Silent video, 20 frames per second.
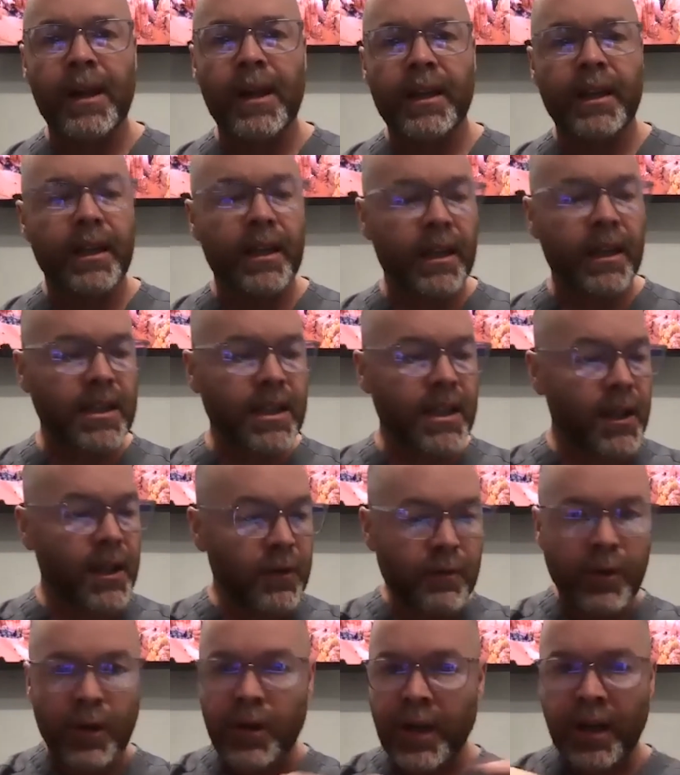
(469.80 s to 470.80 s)
it's
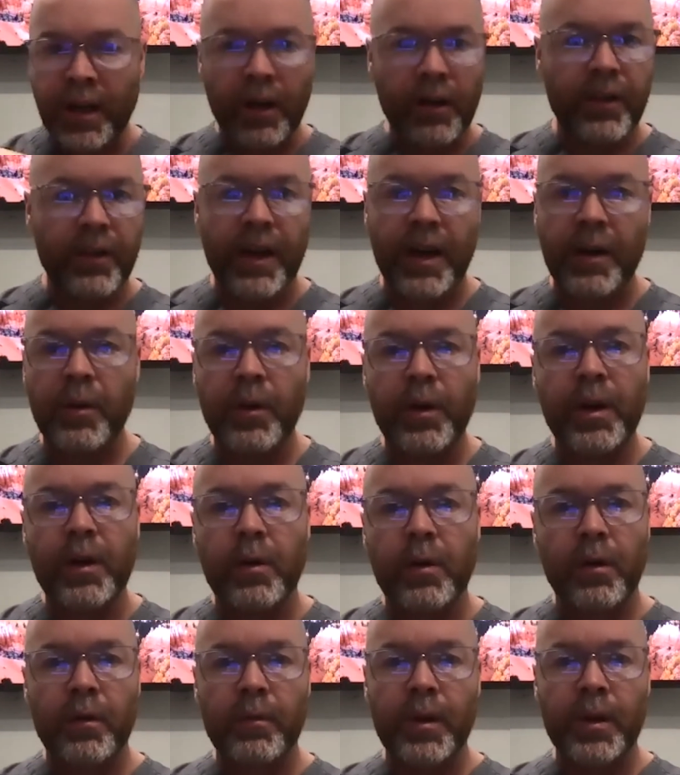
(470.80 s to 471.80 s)
converting our thyroid
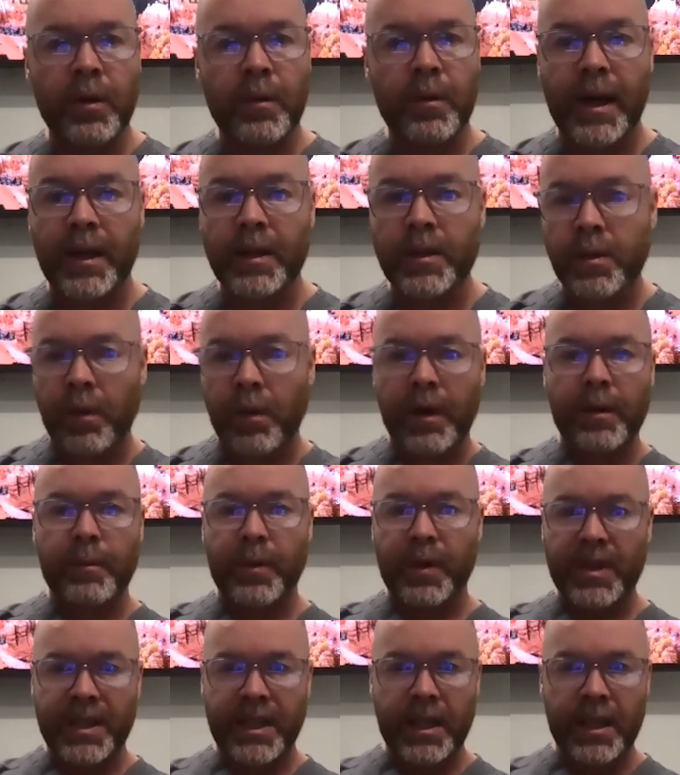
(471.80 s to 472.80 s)
hormone about
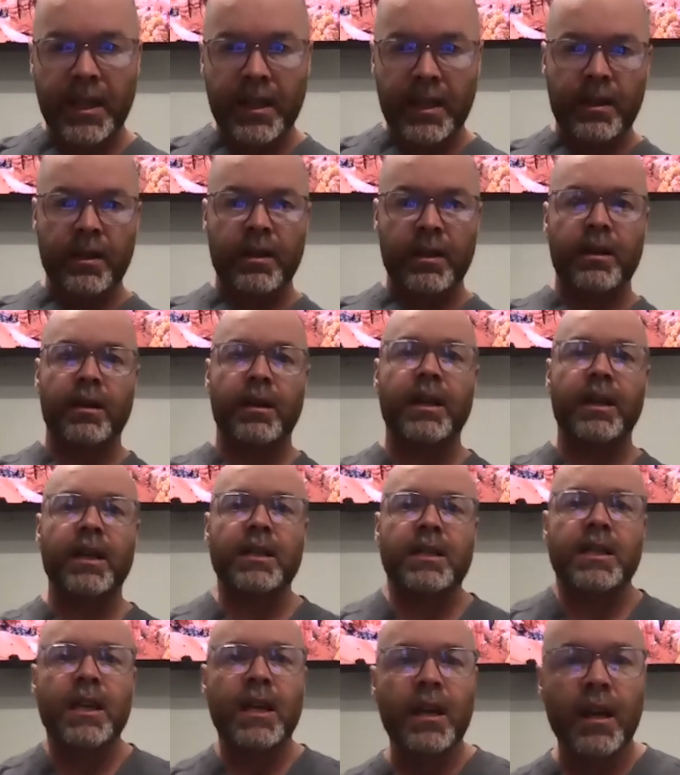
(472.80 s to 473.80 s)
20% into
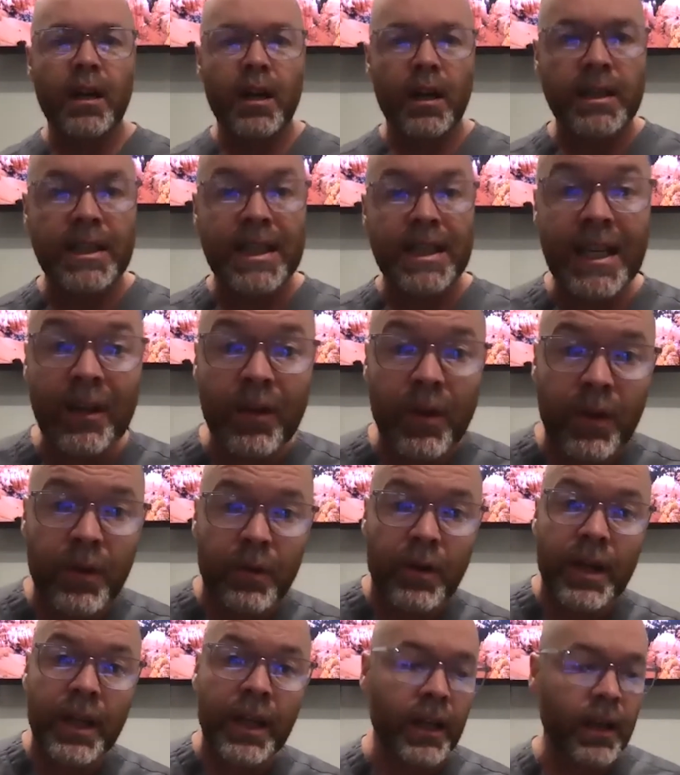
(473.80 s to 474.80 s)
its
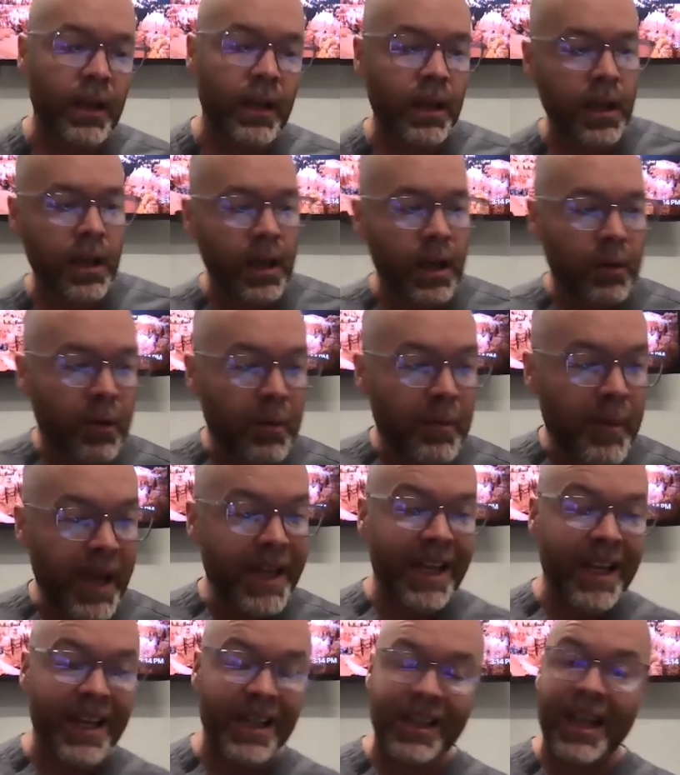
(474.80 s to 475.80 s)
T3. We're
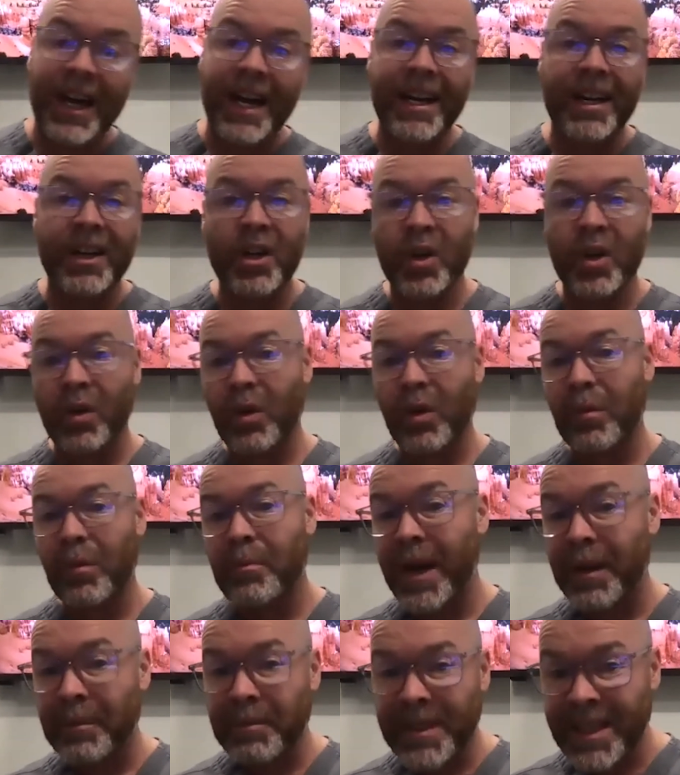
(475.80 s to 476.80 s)
making a lot of
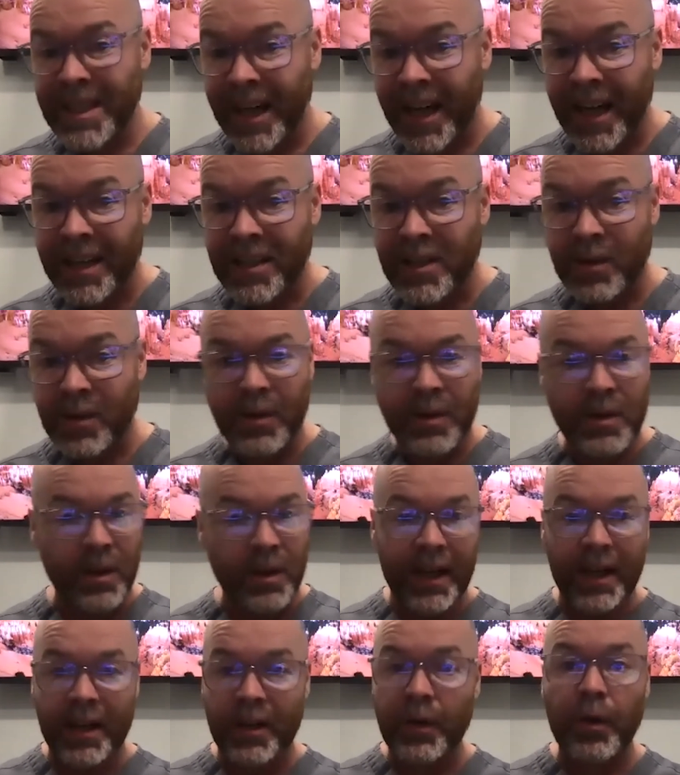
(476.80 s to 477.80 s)
neuropeptides, so there's a
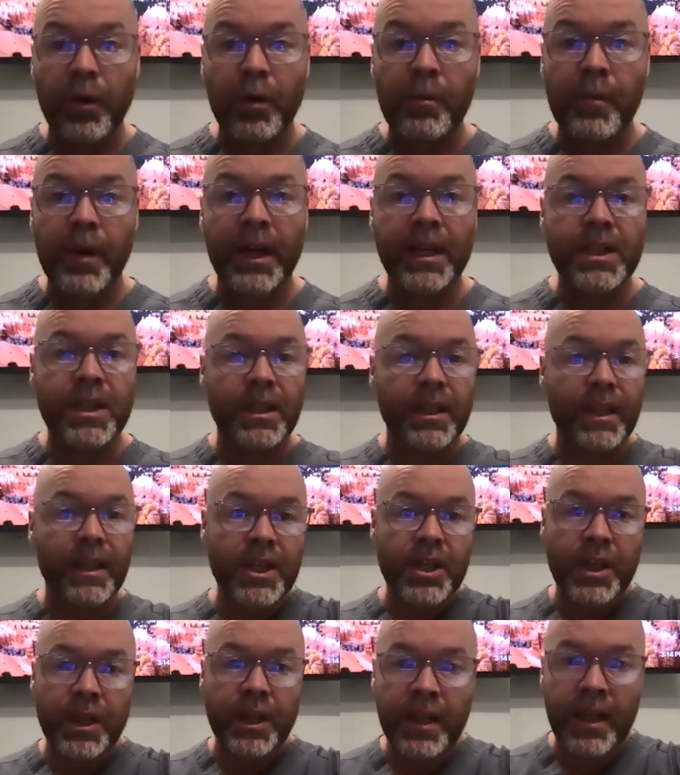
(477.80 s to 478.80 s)
lot of
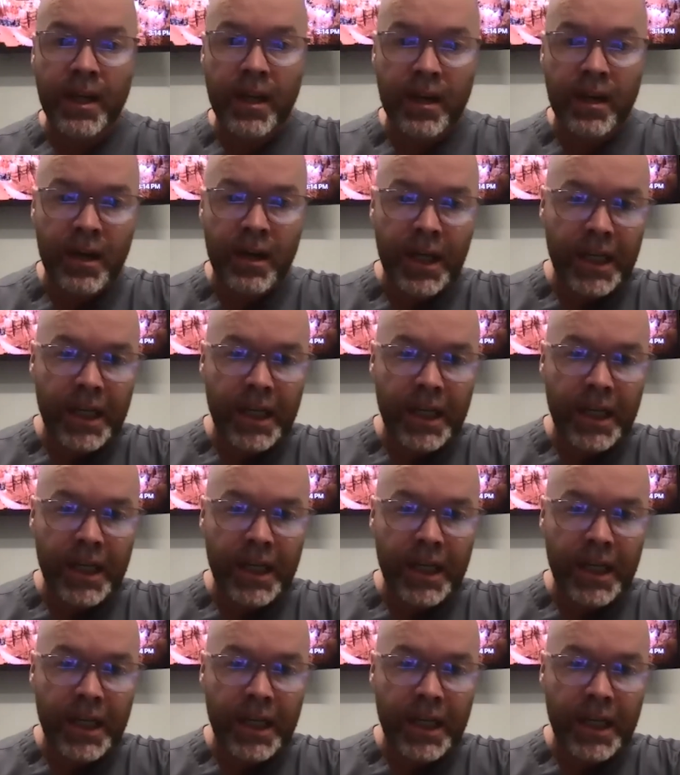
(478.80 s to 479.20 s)
neuromodulation there.